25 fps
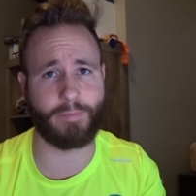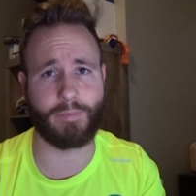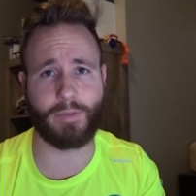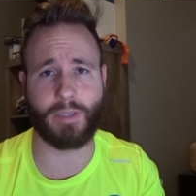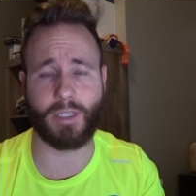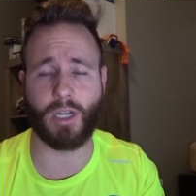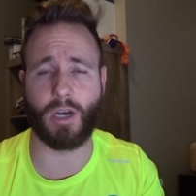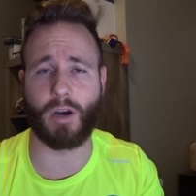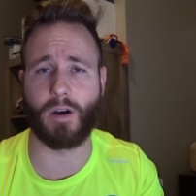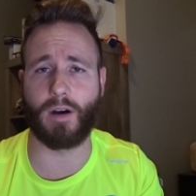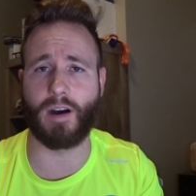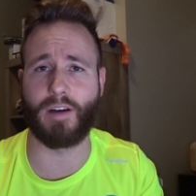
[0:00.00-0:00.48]

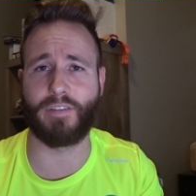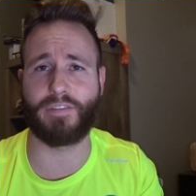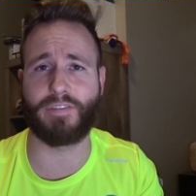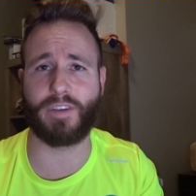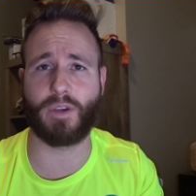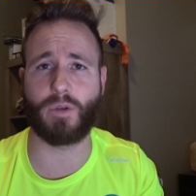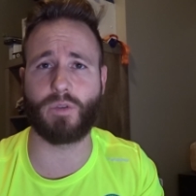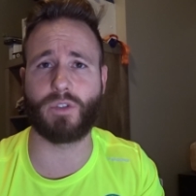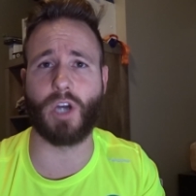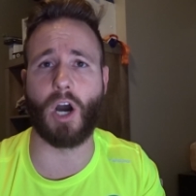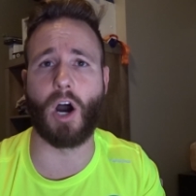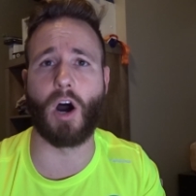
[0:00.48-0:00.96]
a
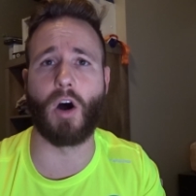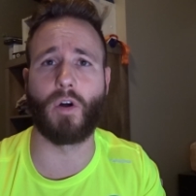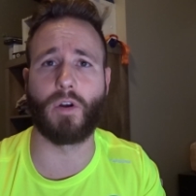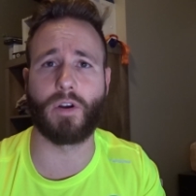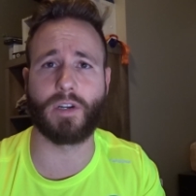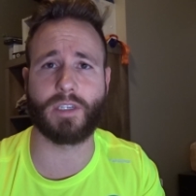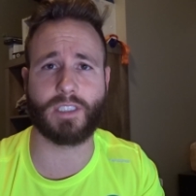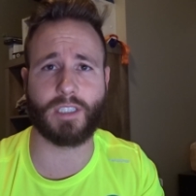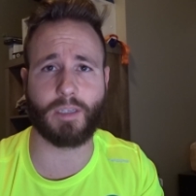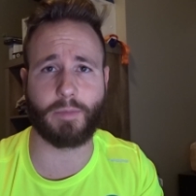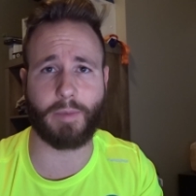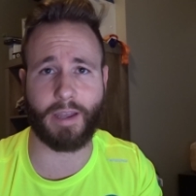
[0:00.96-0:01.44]
few
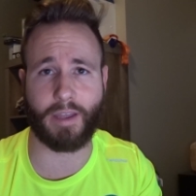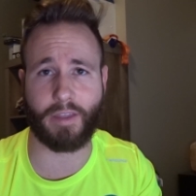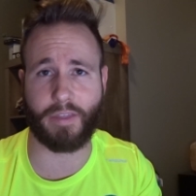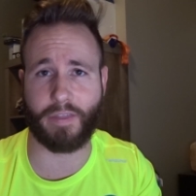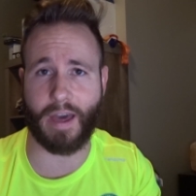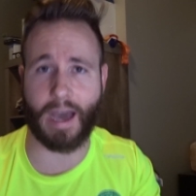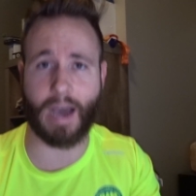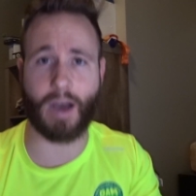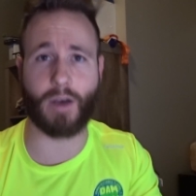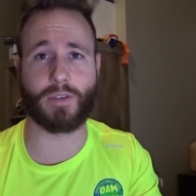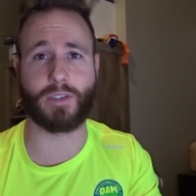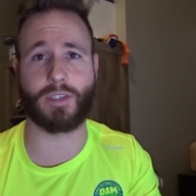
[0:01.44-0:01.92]
dollars to make
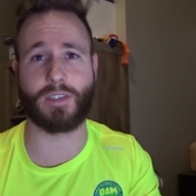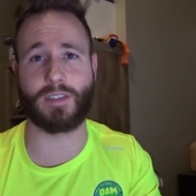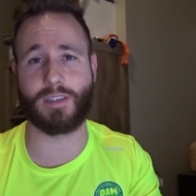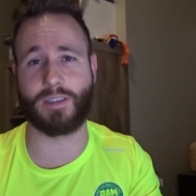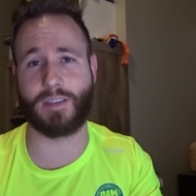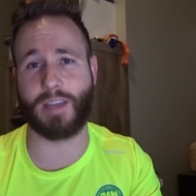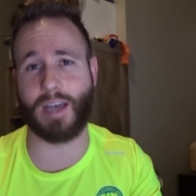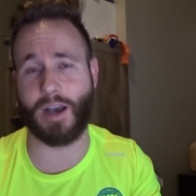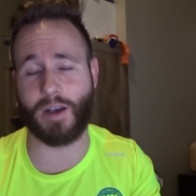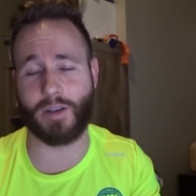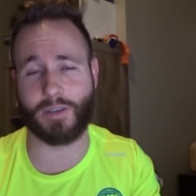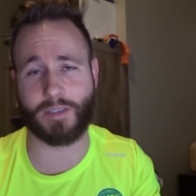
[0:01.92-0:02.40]
thousands
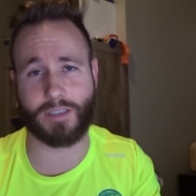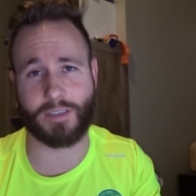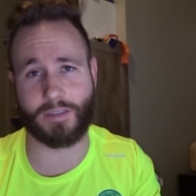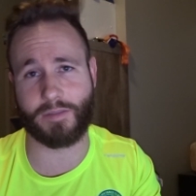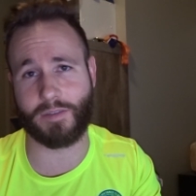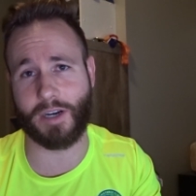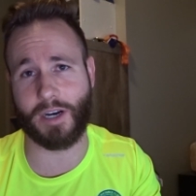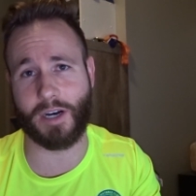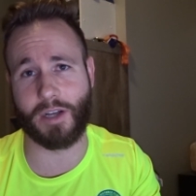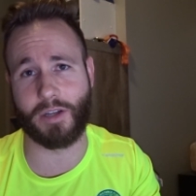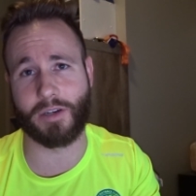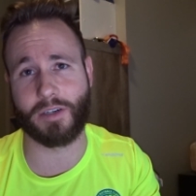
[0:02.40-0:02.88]
and thousands
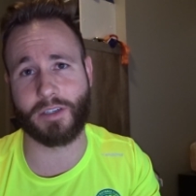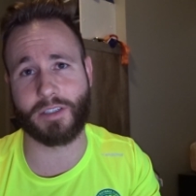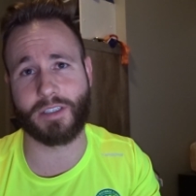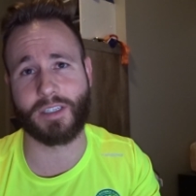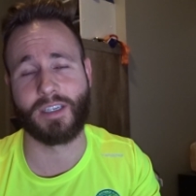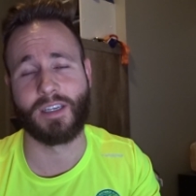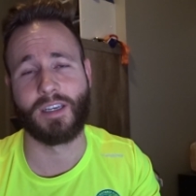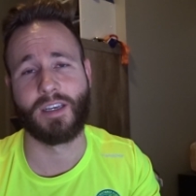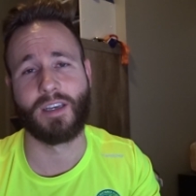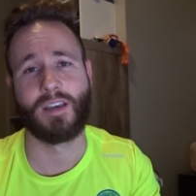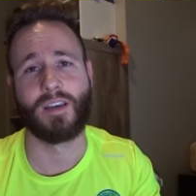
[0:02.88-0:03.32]
of dollars.